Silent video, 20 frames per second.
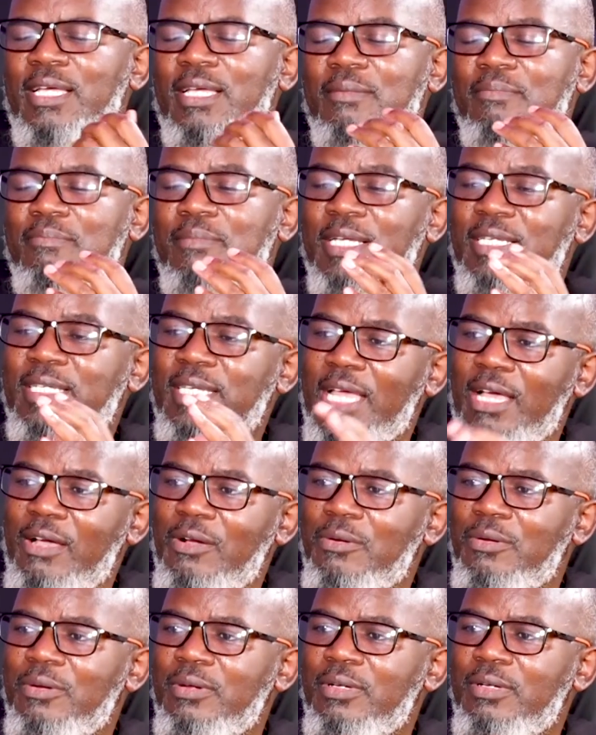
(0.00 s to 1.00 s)
but
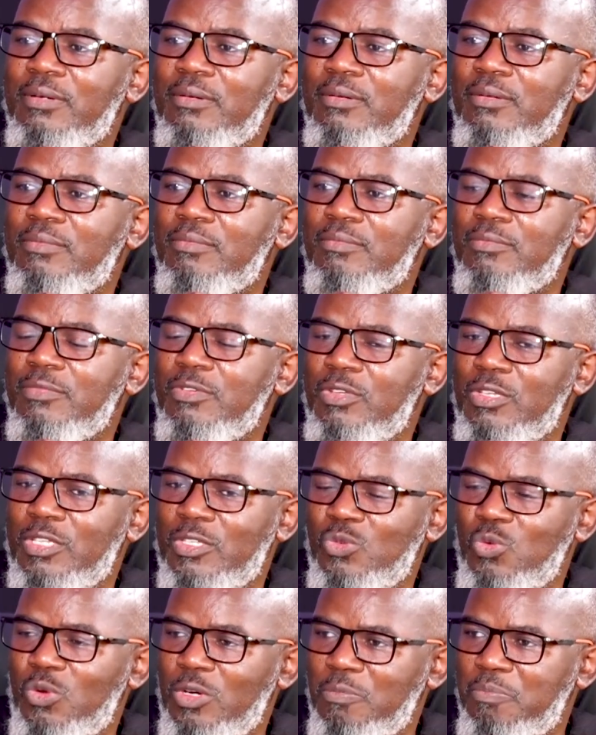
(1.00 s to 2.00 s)
now it's
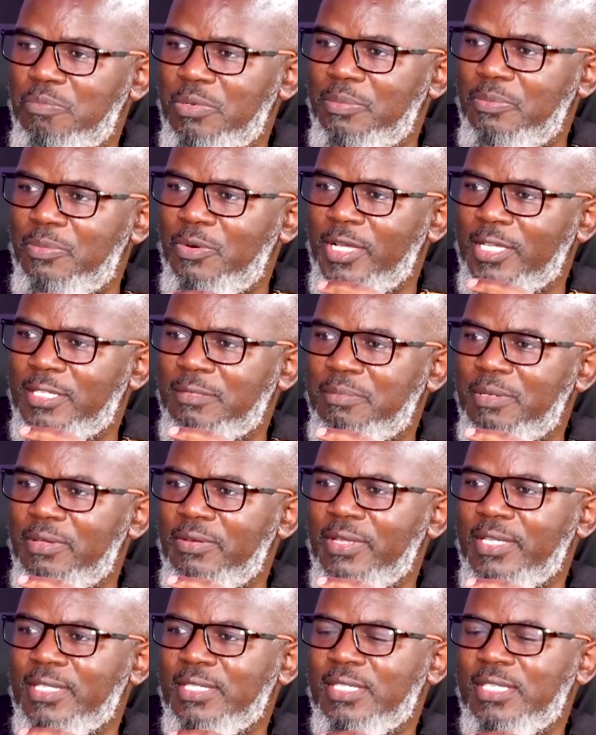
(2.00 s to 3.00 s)
what people
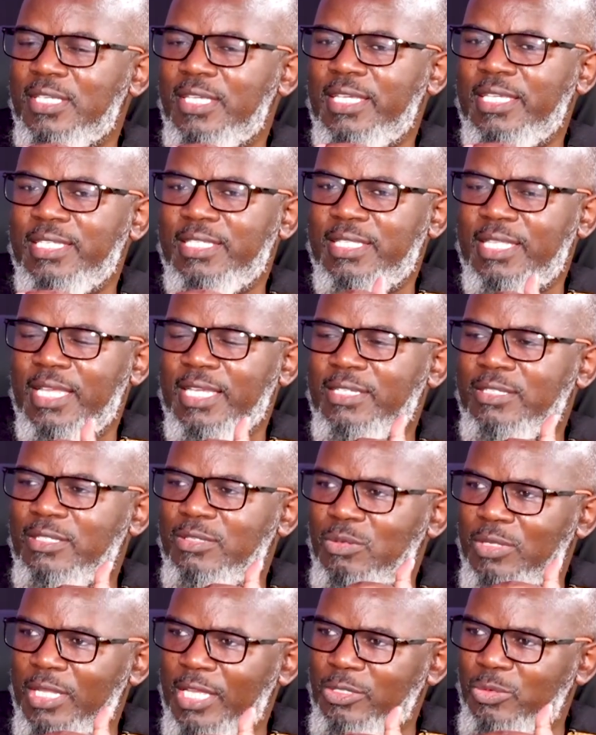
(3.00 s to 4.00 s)
experience.
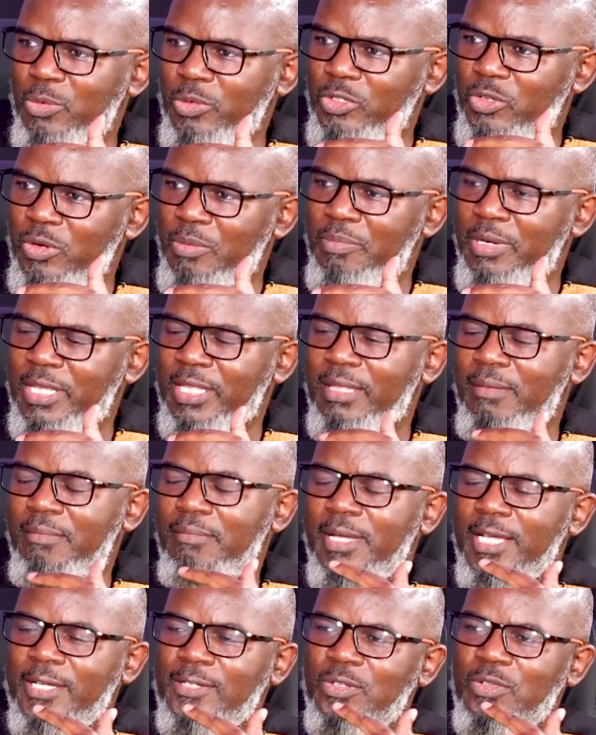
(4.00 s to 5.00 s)
That's what will bring them
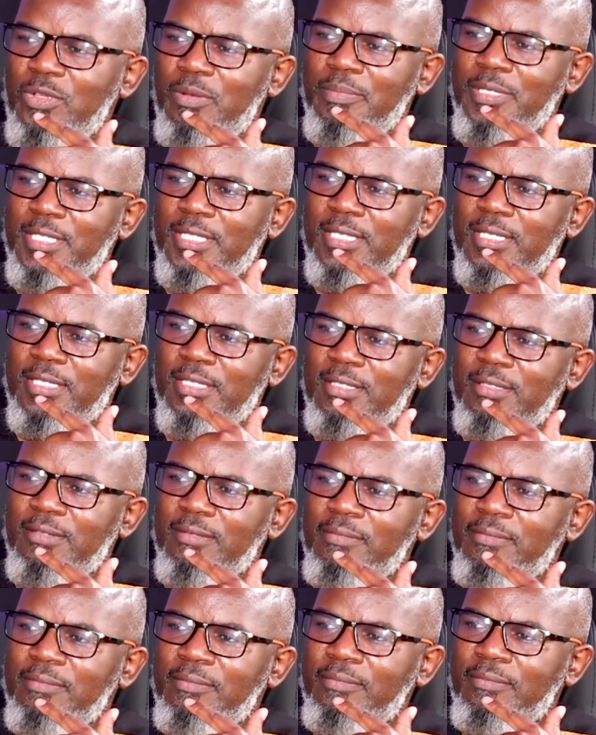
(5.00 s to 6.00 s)
back to your business.
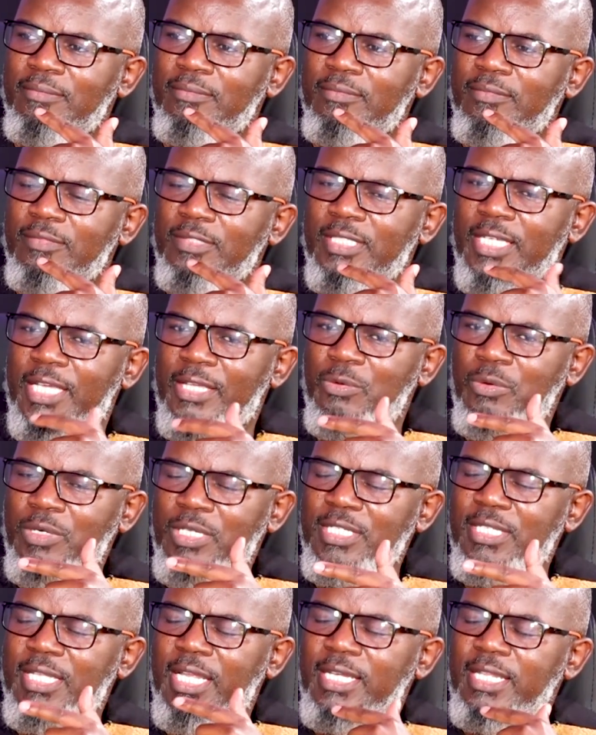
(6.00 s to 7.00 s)
And what
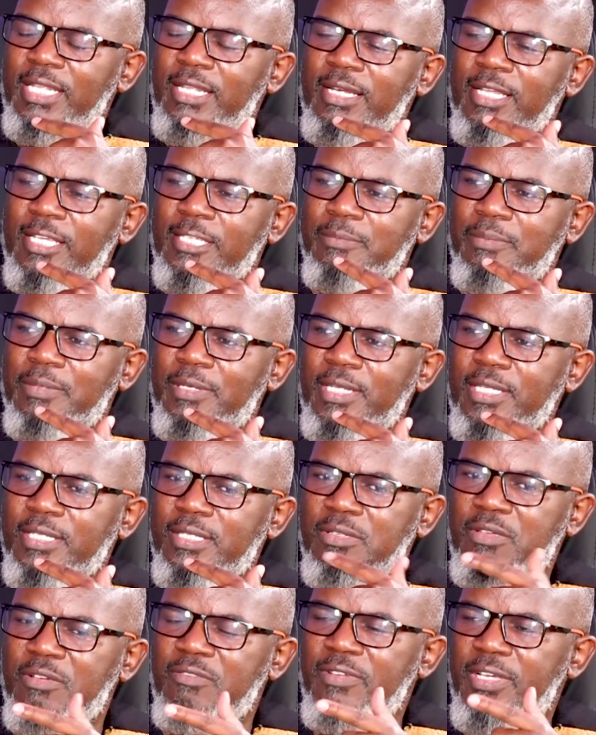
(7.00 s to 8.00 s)
is that they'll experience?
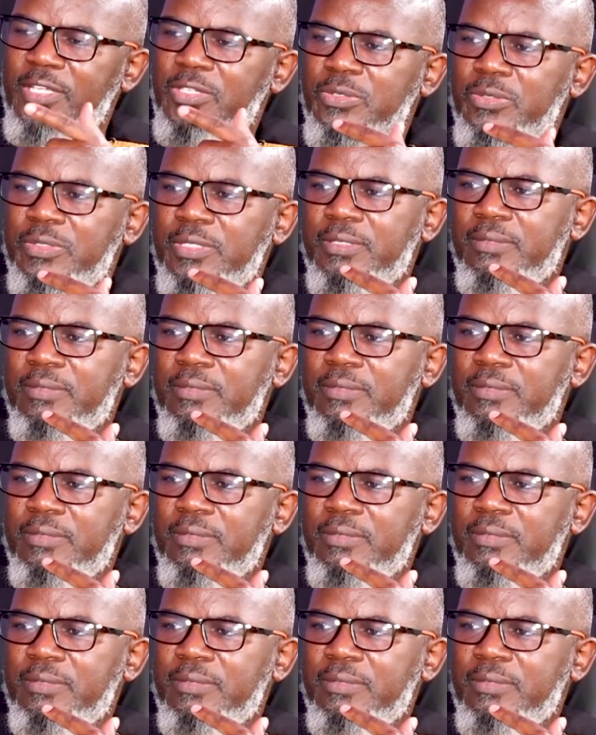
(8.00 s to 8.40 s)
Your virtues.